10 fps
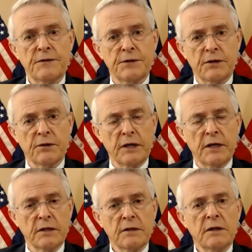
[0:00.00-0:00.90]

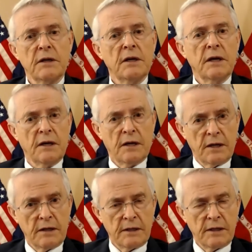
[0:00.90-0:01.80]
Syria,
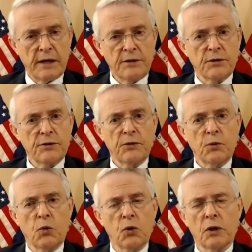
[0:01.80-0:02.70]
entered the
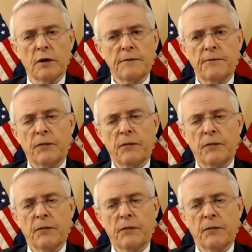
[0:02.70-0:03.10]
war.